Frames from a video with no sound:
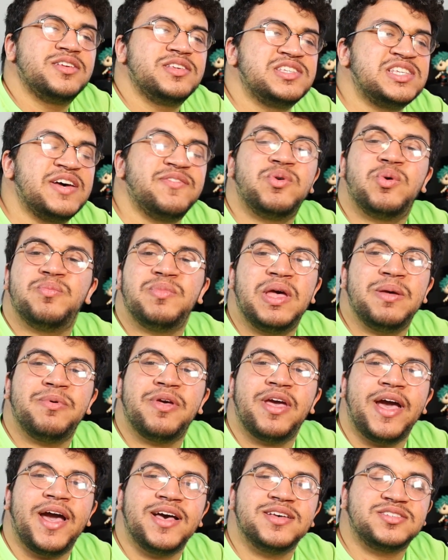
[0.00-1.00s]
Someone may
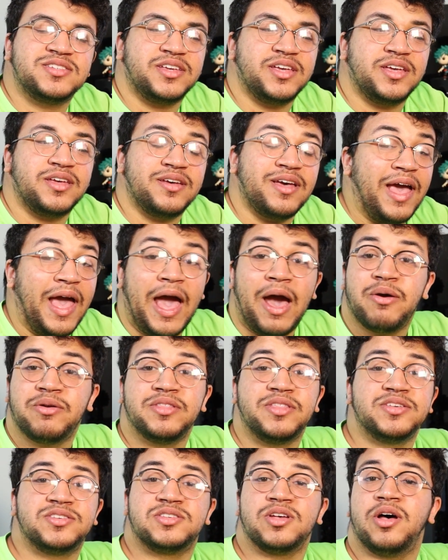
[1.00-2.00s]
be asking, how
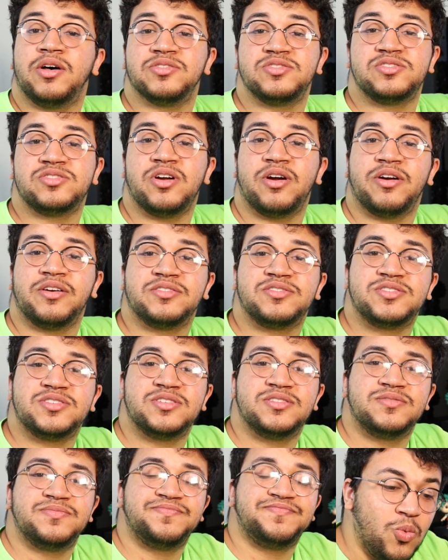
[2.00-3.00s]
did this all start?
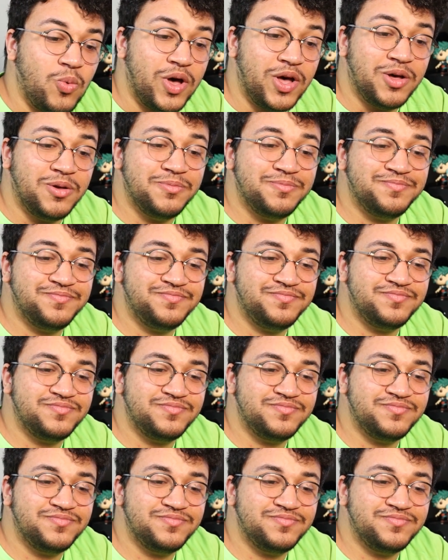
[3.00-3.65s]
Well,